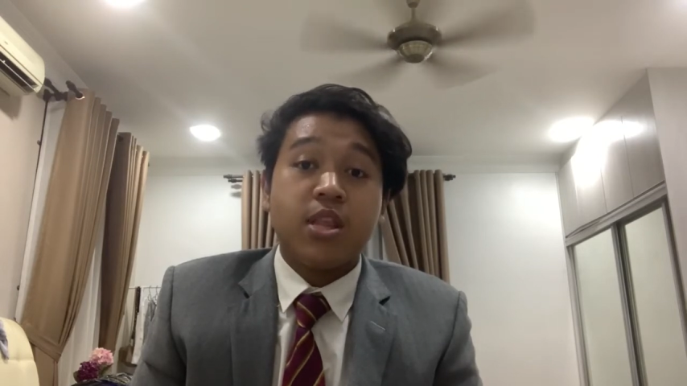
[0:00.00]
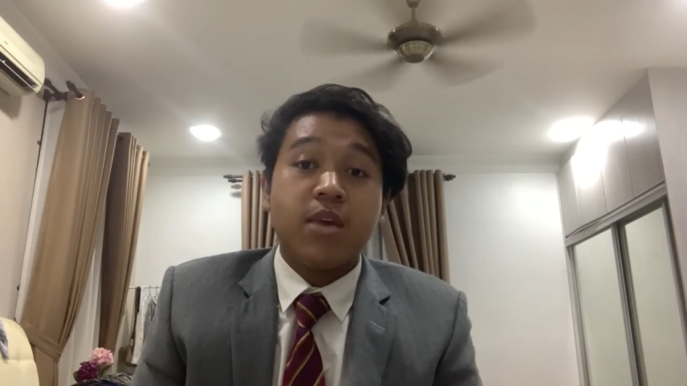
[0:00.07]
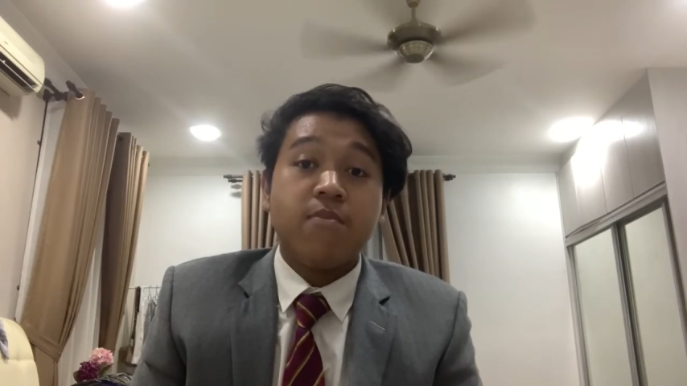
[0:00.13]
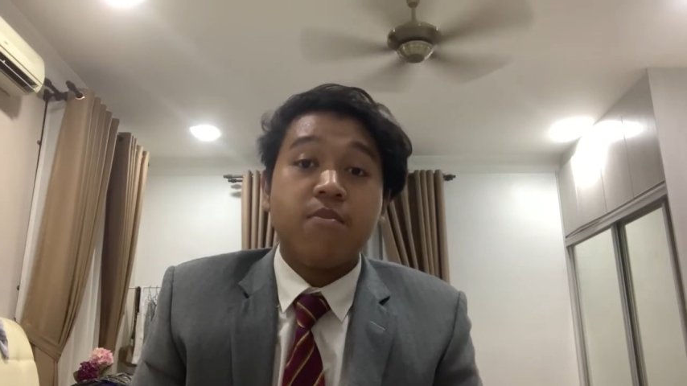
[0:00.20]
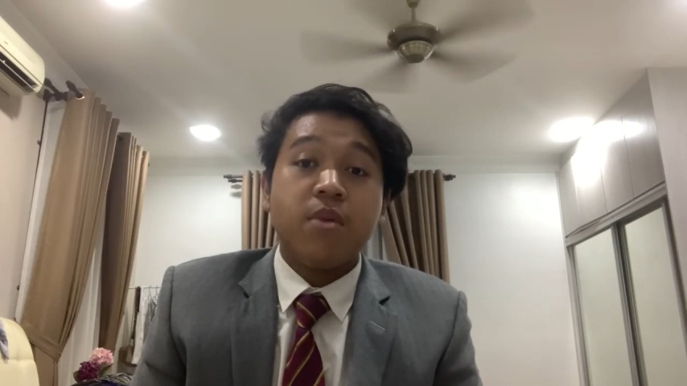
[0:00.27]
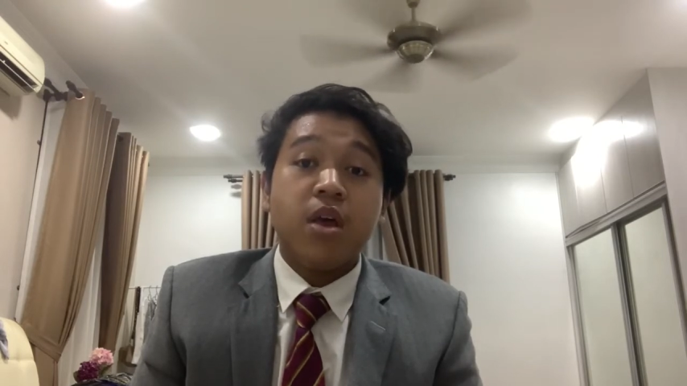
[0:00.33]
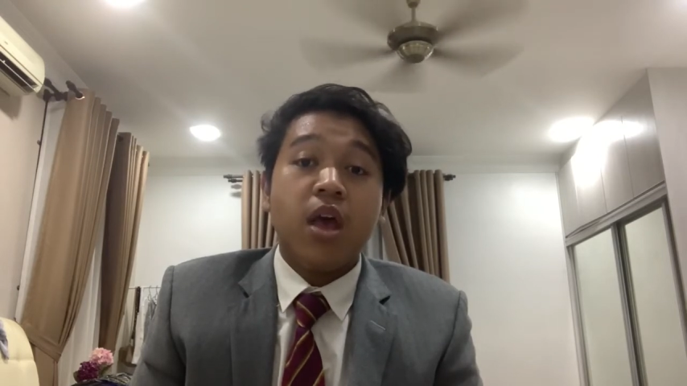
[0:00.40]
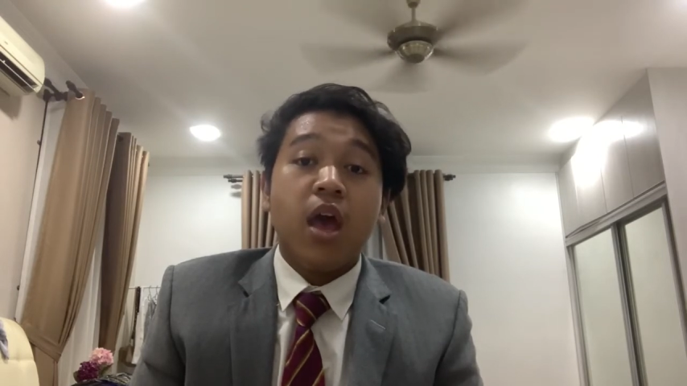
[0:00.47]

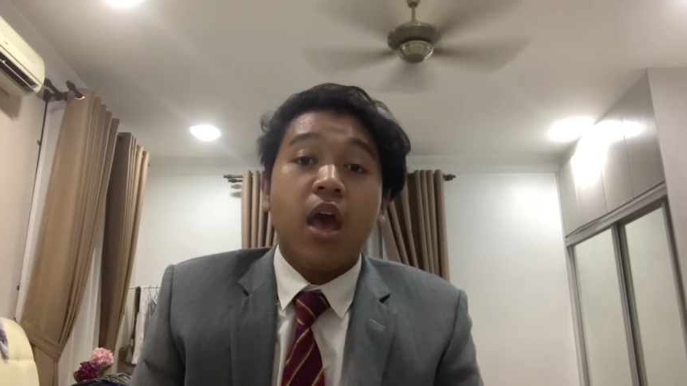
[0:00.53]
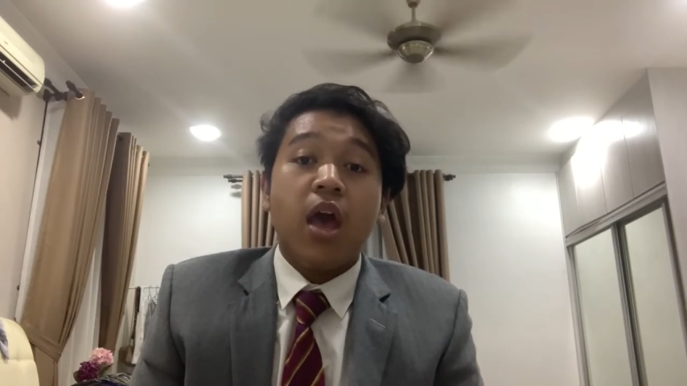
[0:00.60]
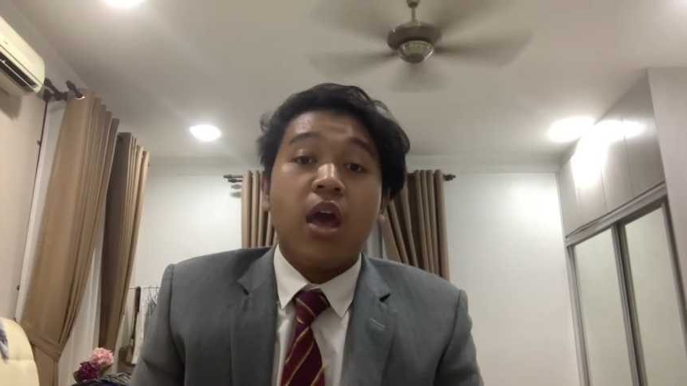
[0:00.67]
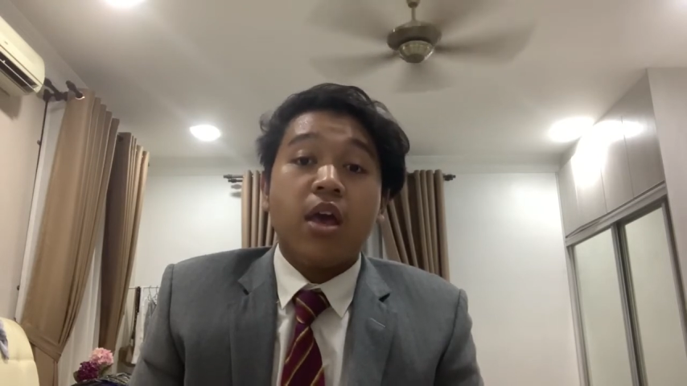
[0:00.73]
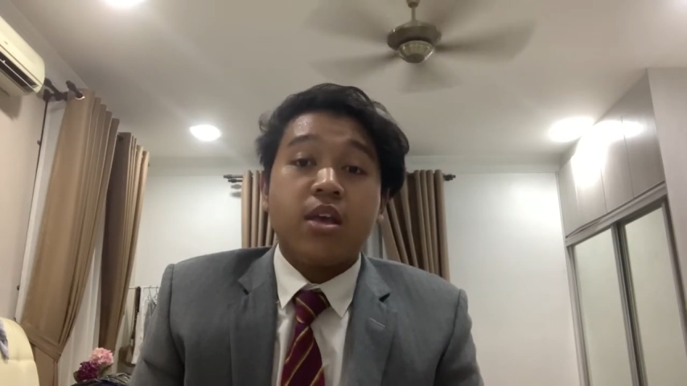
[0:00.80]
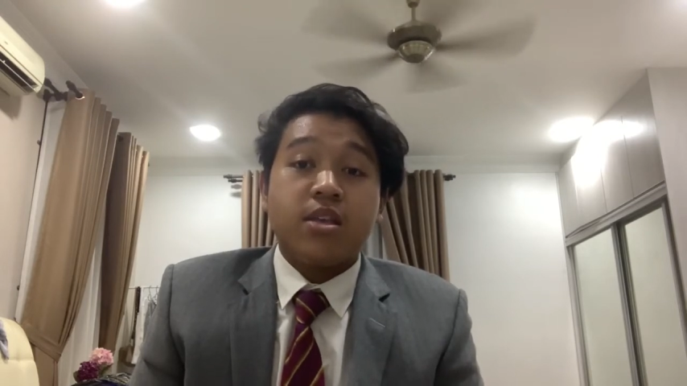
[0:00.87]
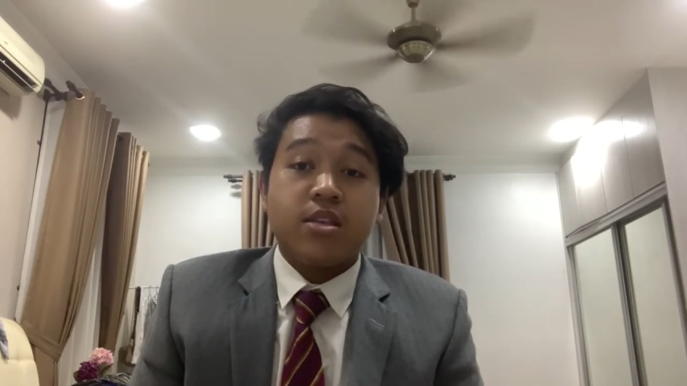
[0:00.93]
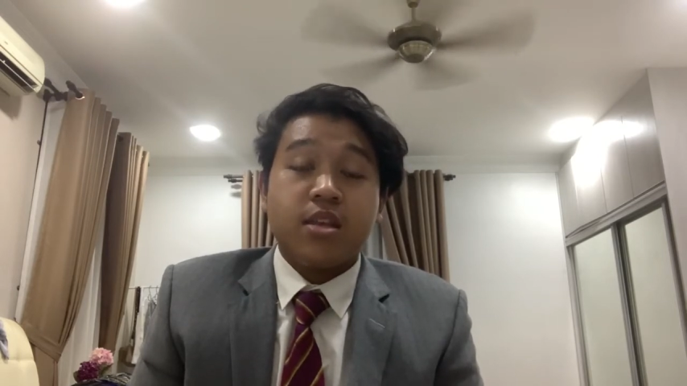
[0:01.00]
team
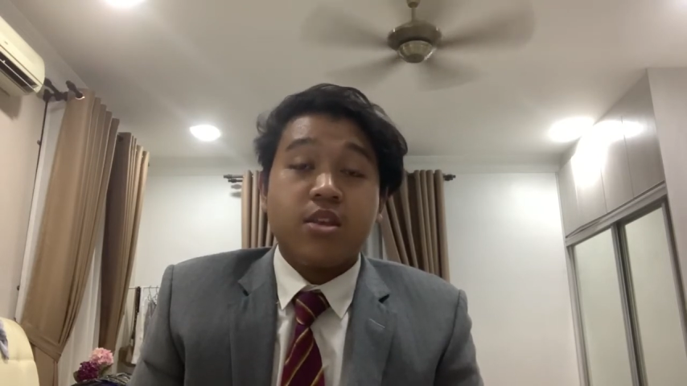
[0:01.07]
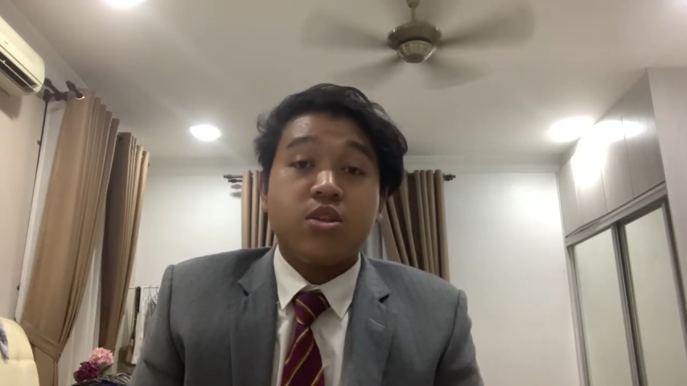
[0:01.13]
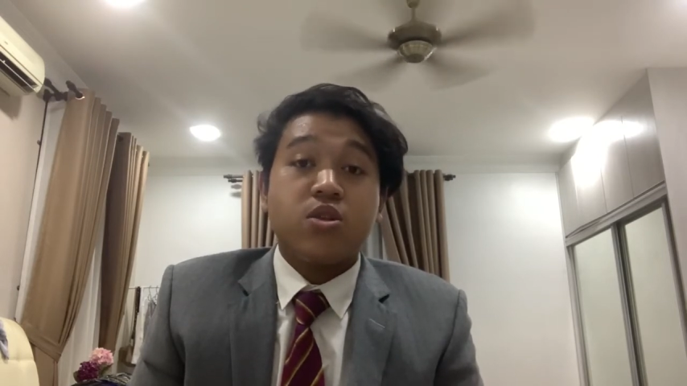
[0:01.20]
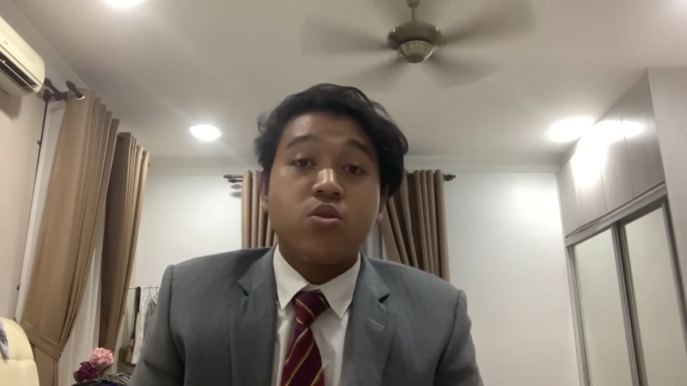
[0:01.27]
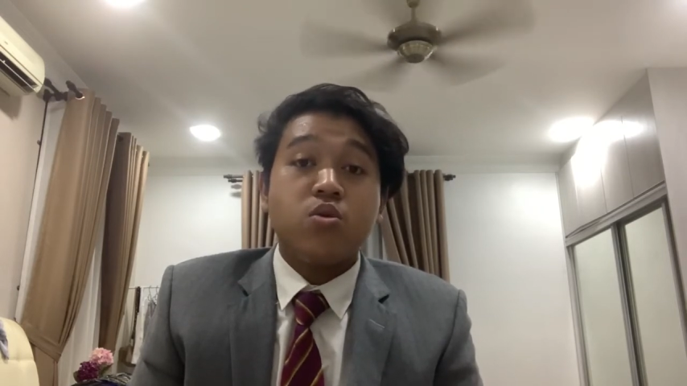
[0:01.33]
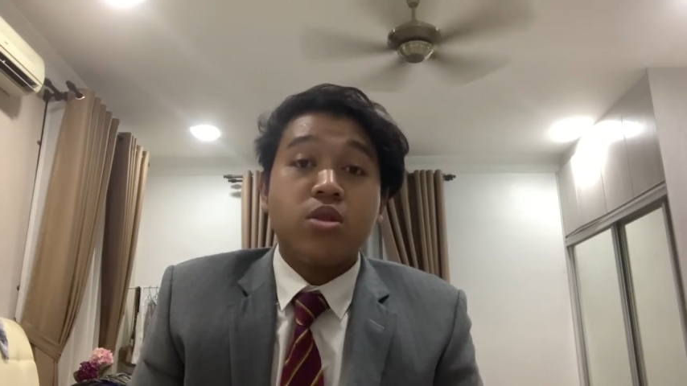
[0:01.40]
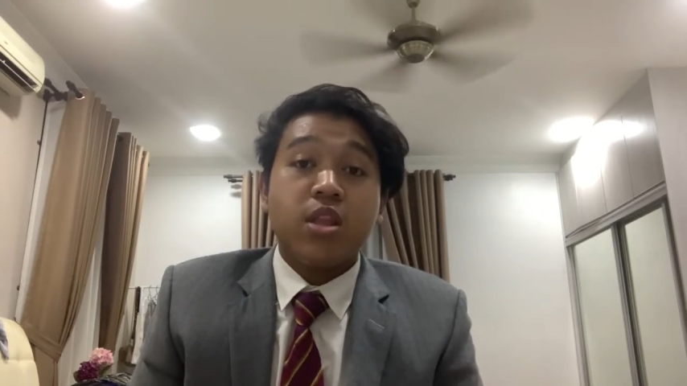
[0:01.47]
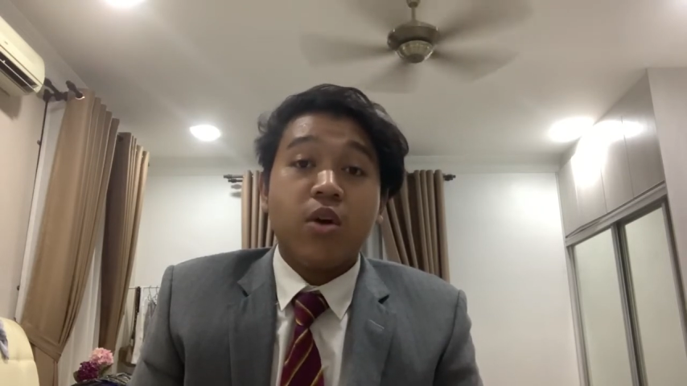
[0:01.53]
since
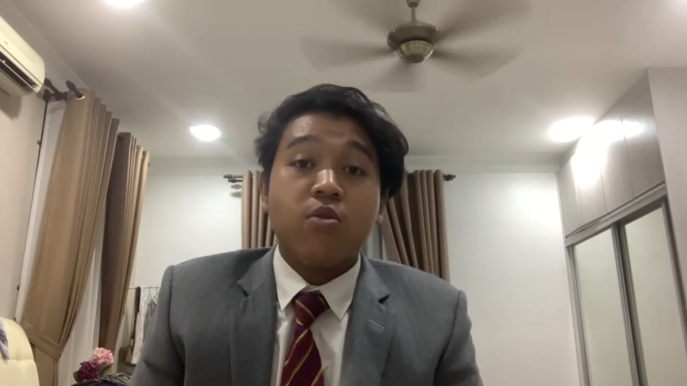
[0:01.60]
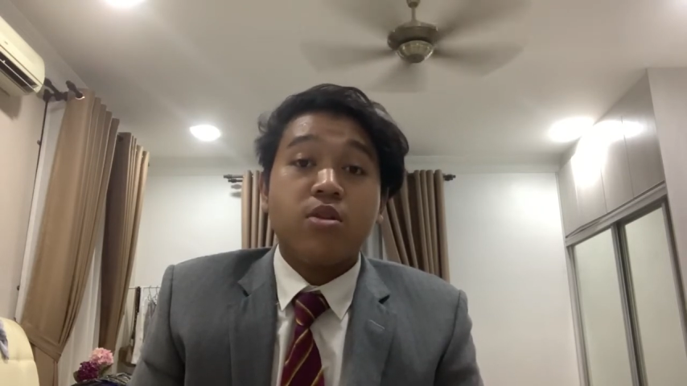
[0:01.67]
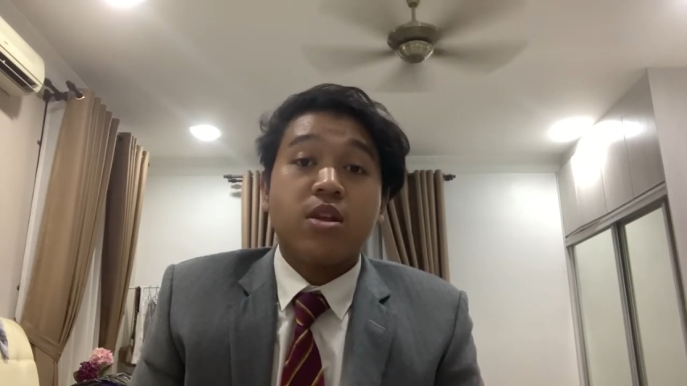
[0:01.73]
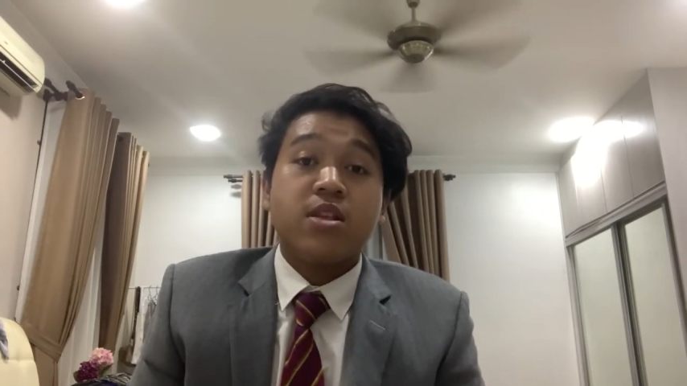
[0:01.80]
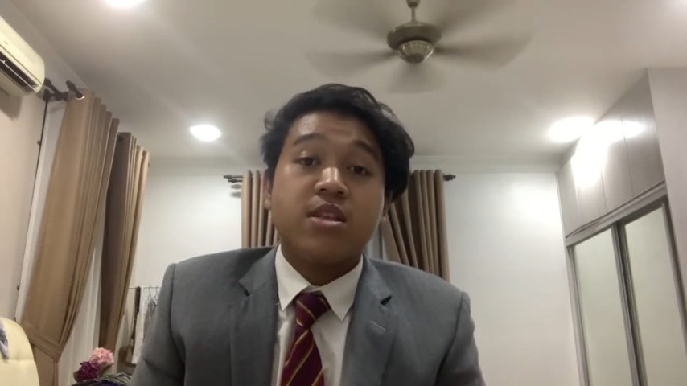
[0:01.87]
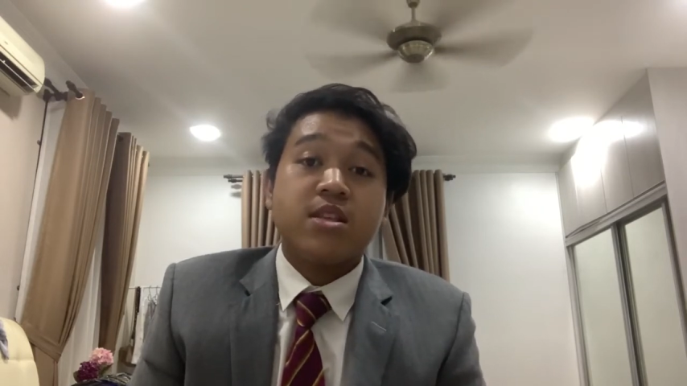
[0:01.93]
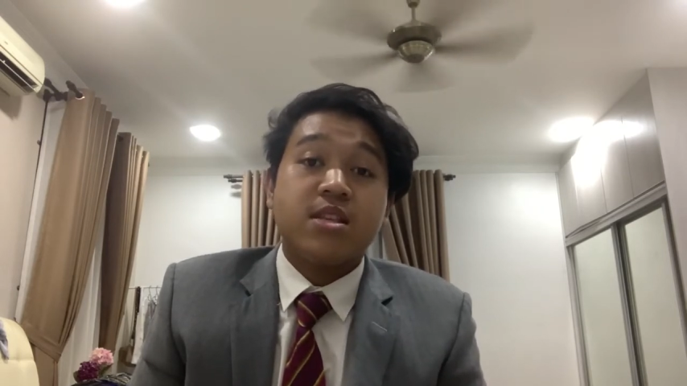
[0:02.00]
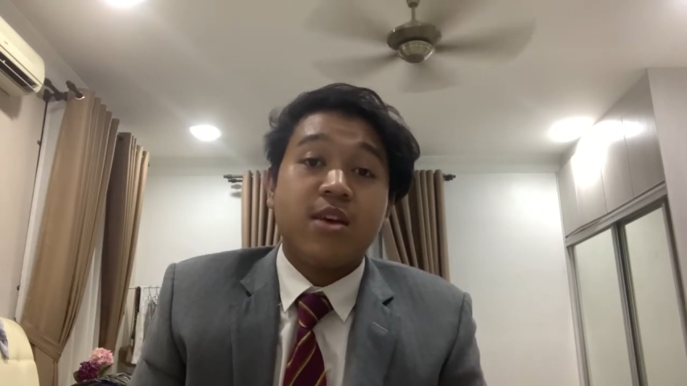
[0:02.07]
2017